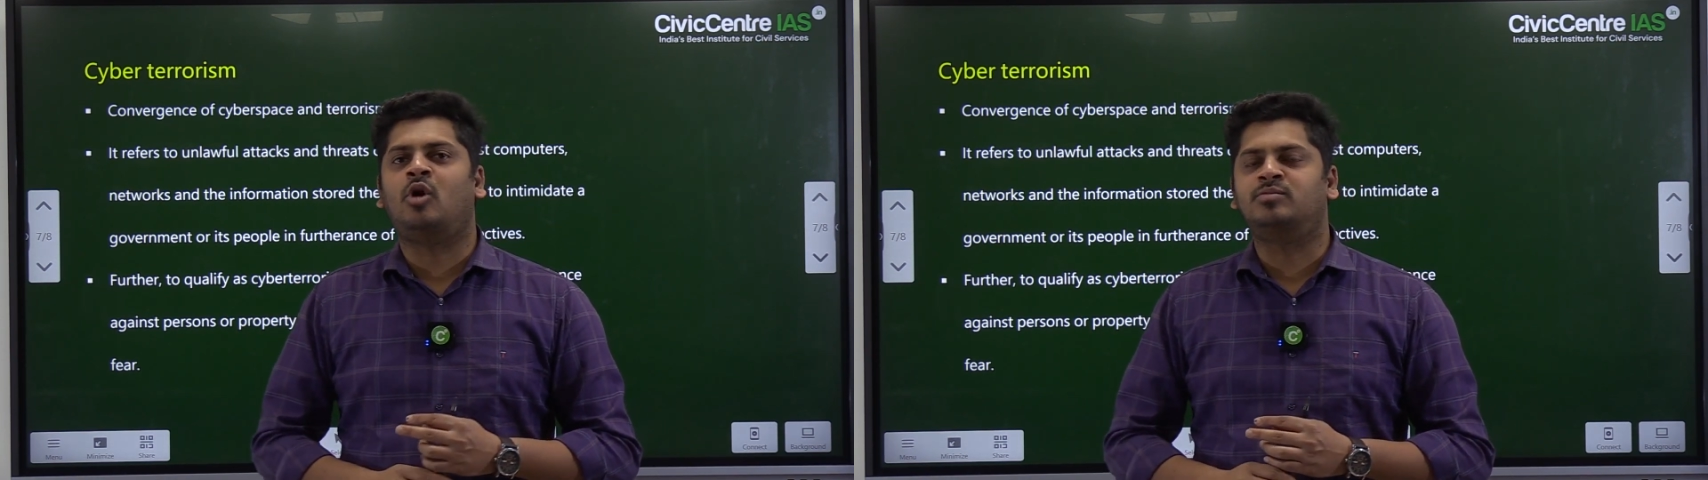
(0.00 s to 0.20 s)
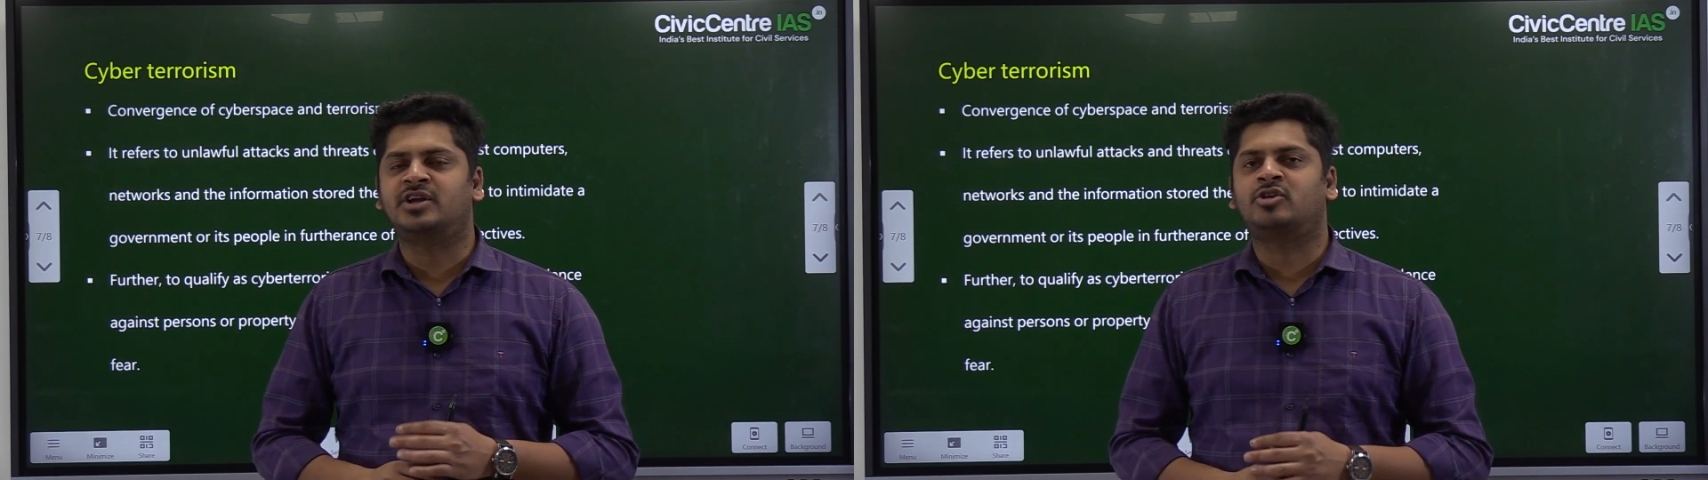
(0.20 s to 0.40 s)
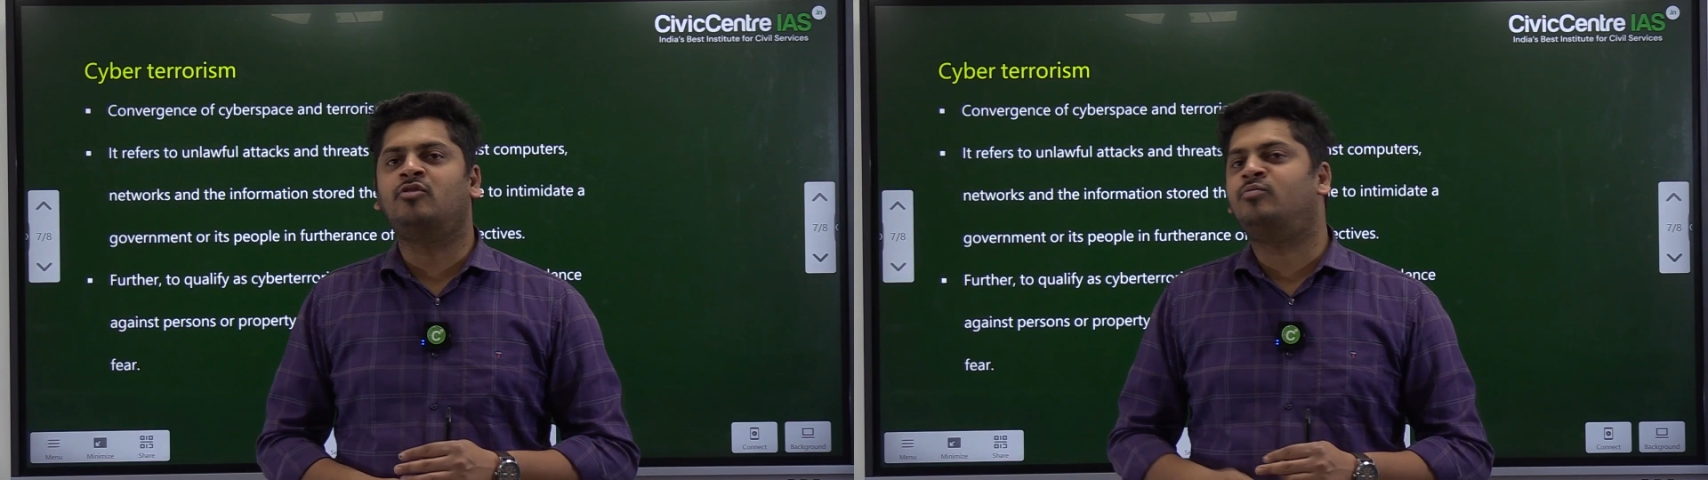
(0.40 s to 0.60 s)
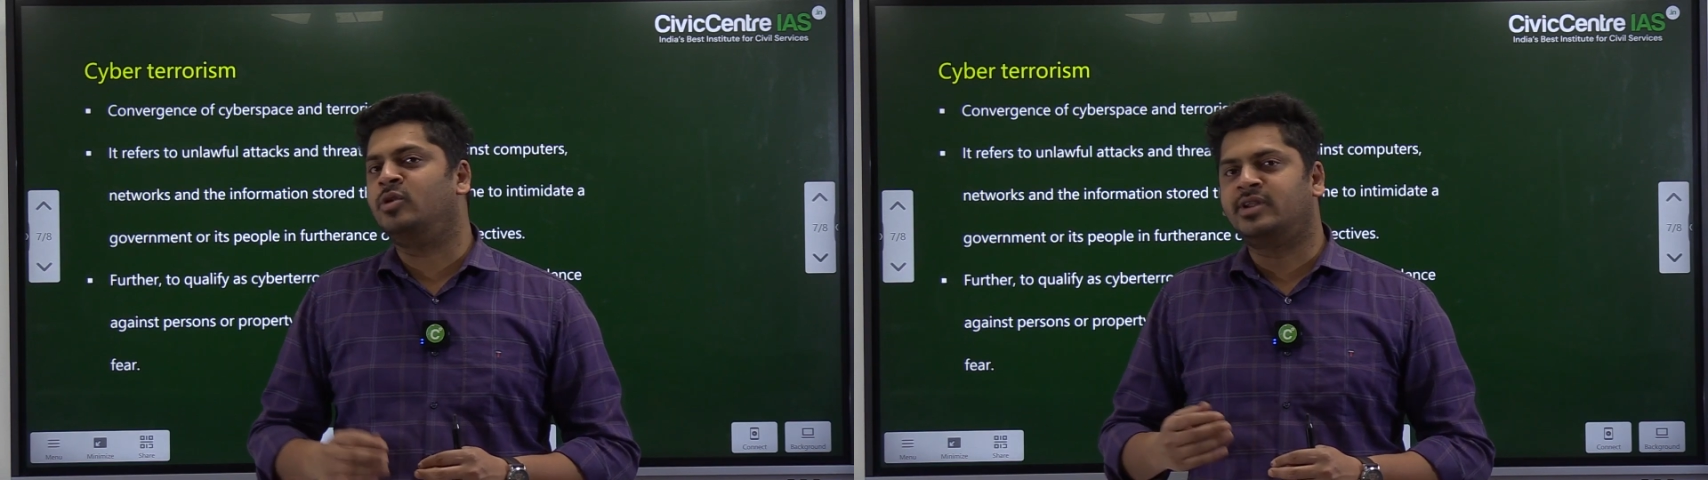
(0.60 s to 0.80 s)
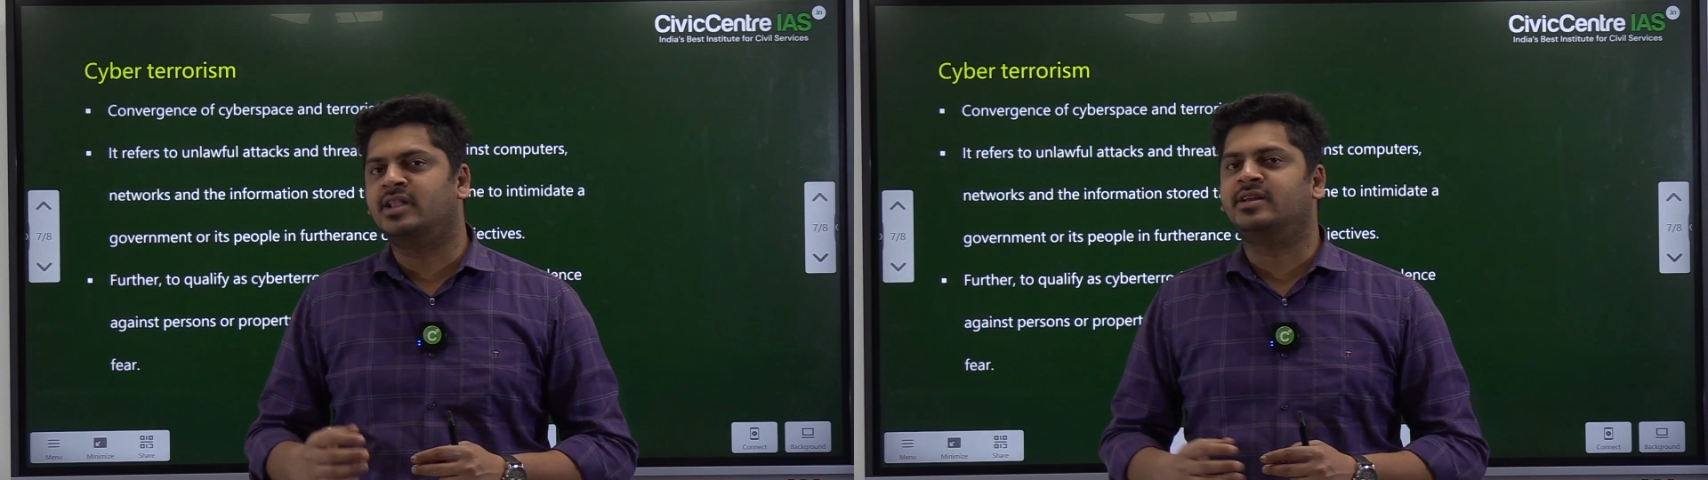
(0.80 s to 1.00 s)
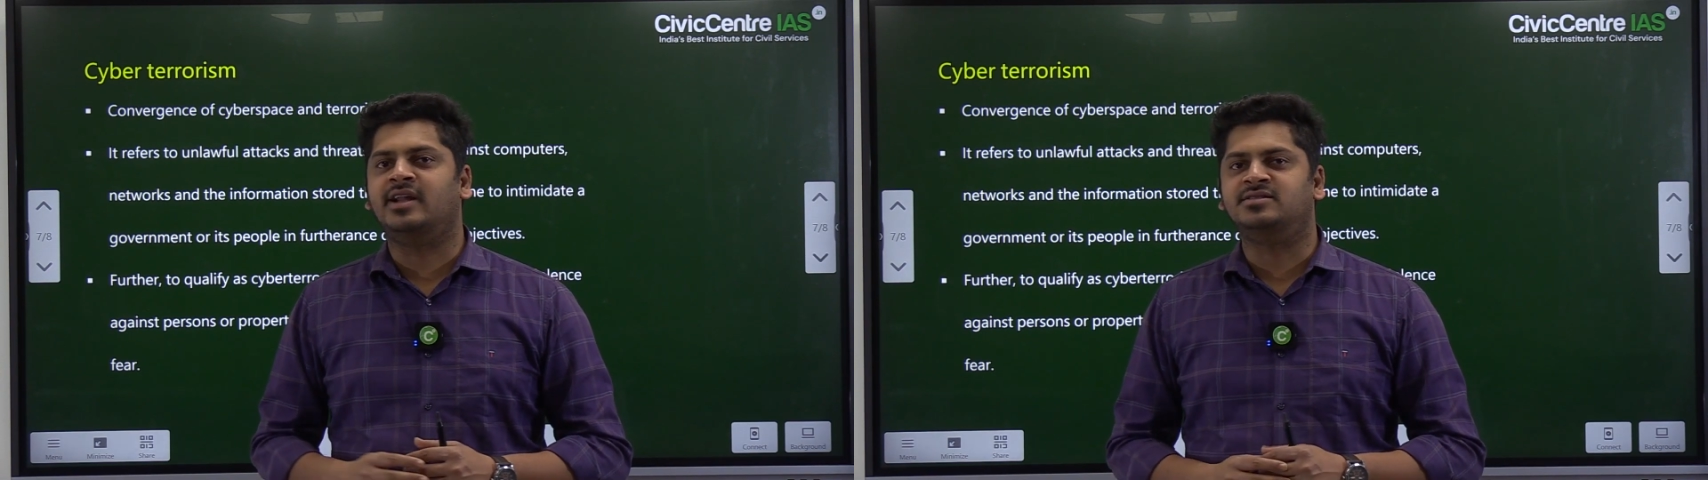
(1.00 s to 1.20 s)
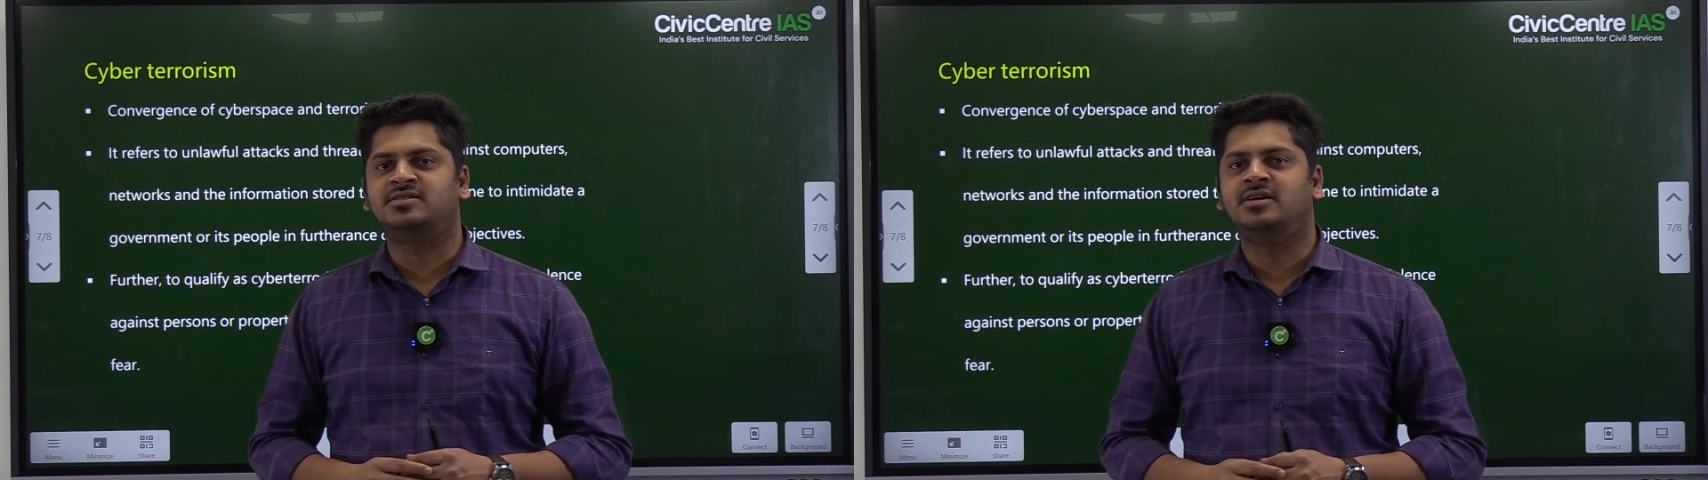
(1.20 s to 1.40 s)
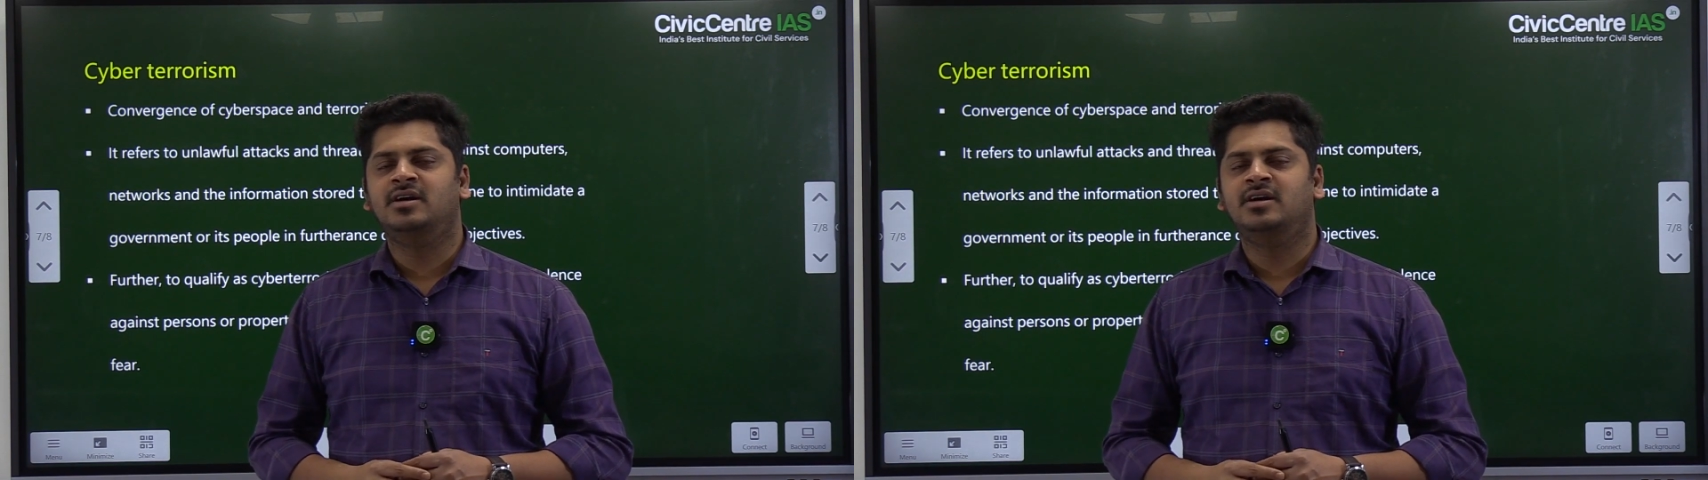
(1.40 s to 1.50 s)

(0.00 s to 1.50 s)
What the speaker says: objective of political gains,